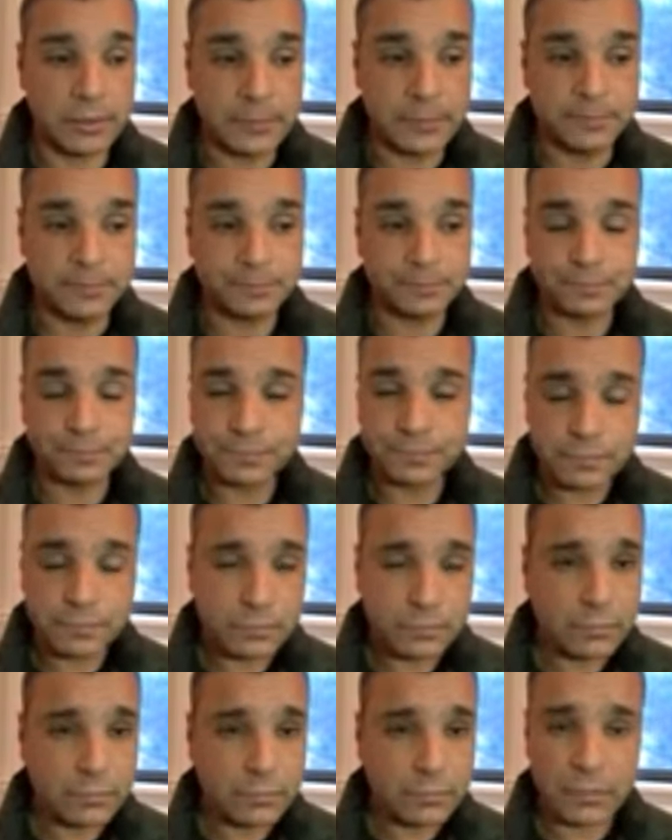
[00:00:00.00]
and
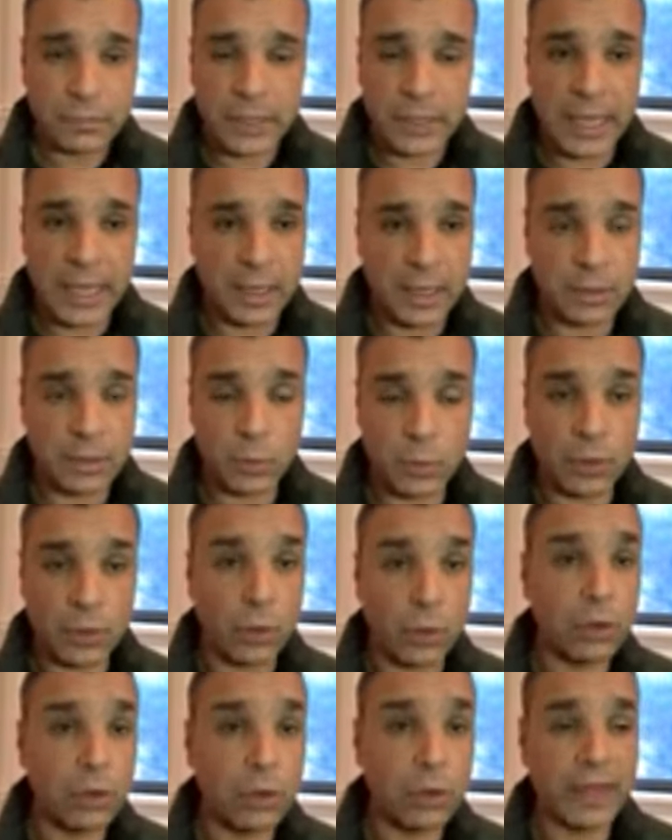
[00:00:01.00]
with
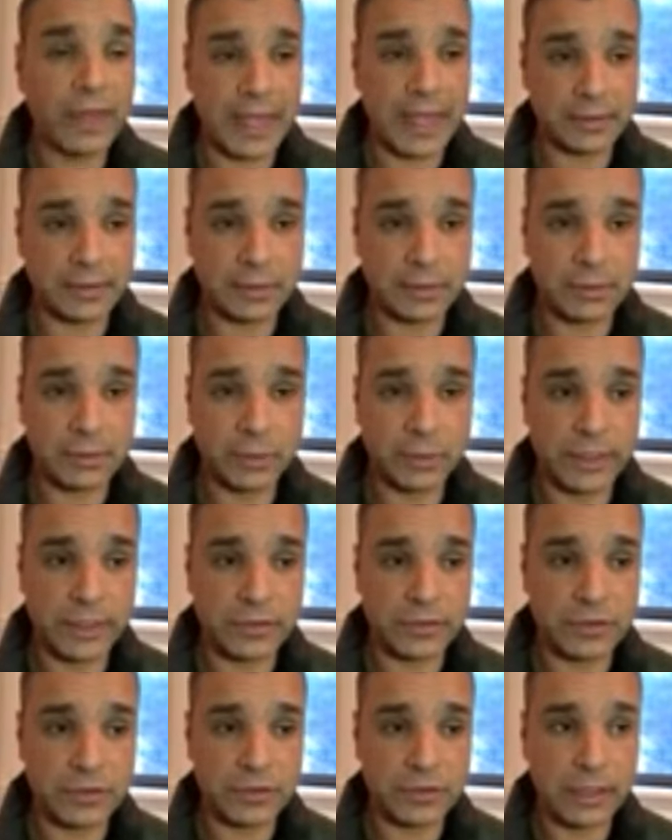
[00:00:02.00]
all of that, we
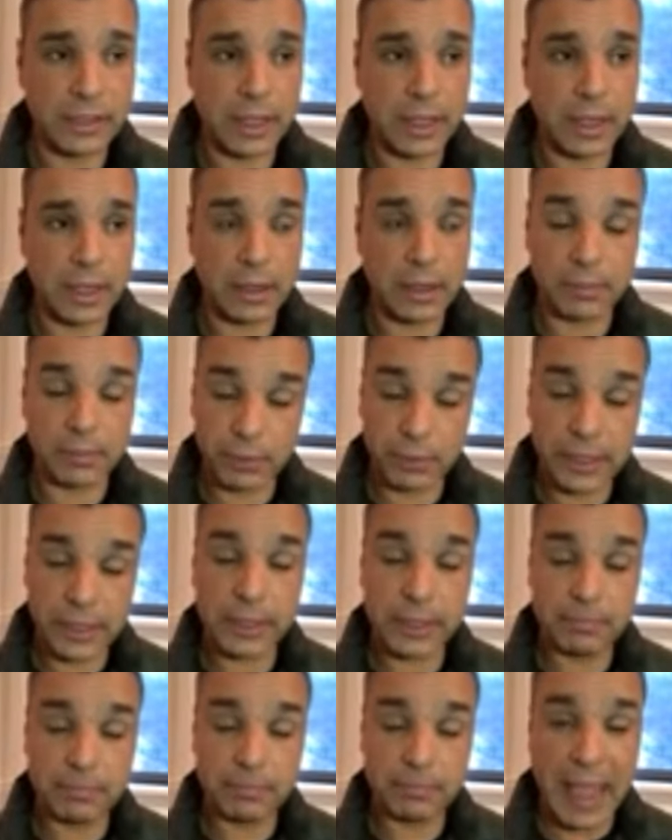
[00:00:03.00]
can see a
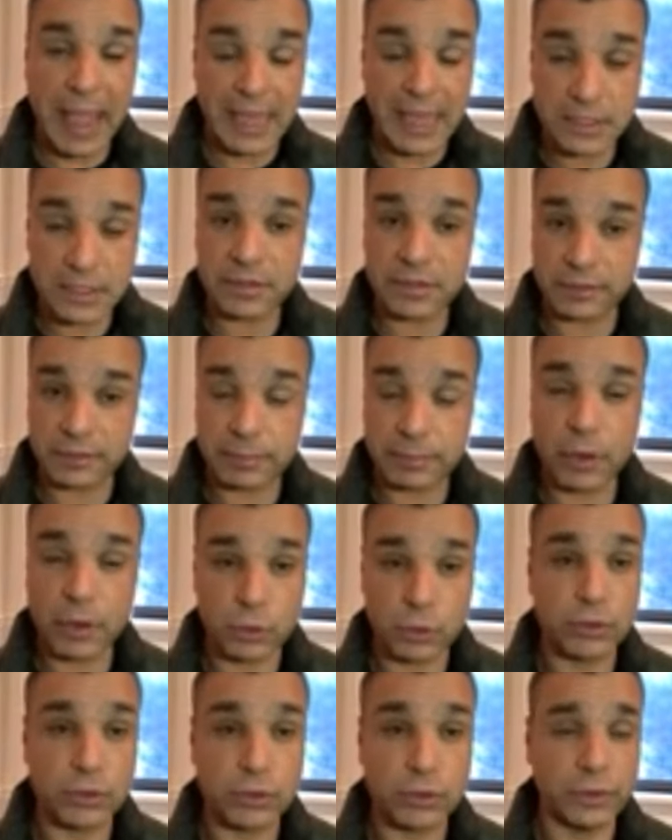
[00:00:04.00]
pretty passive
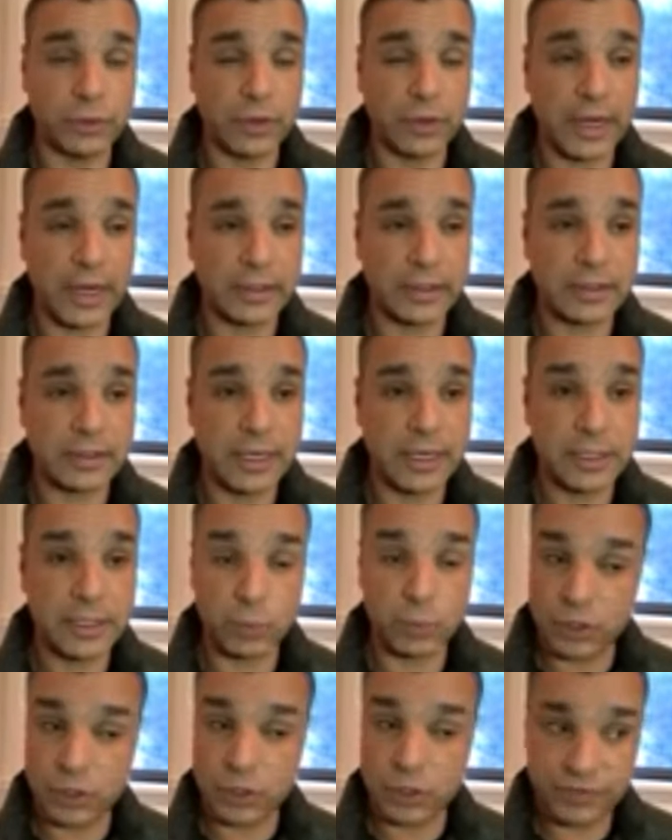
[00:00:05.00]
approach of the United
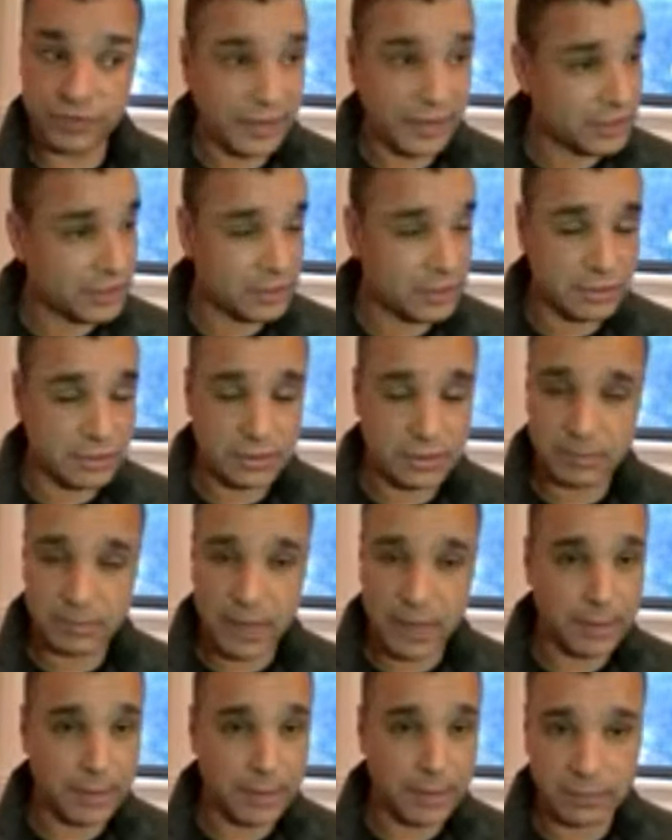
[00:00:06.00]
States, which fits the
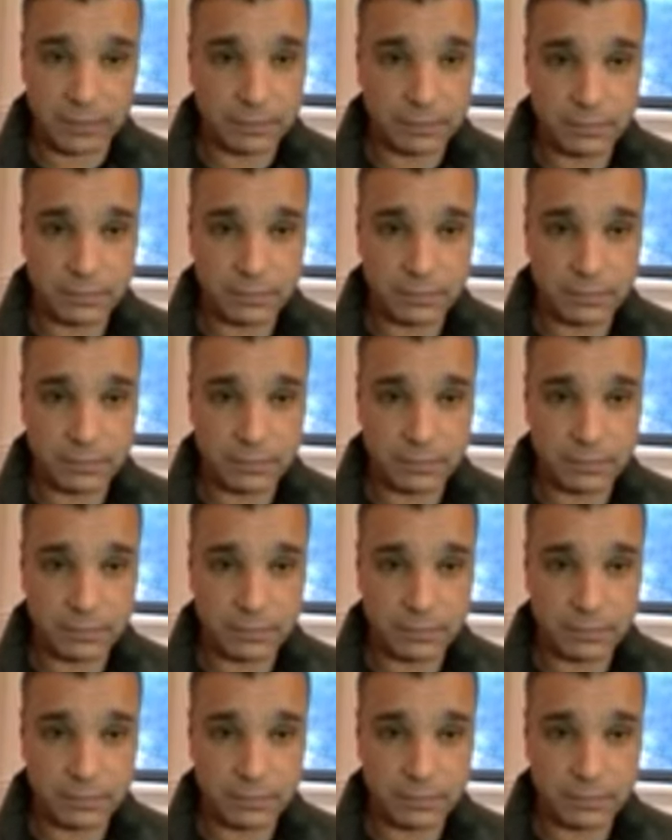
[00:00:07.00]
Bible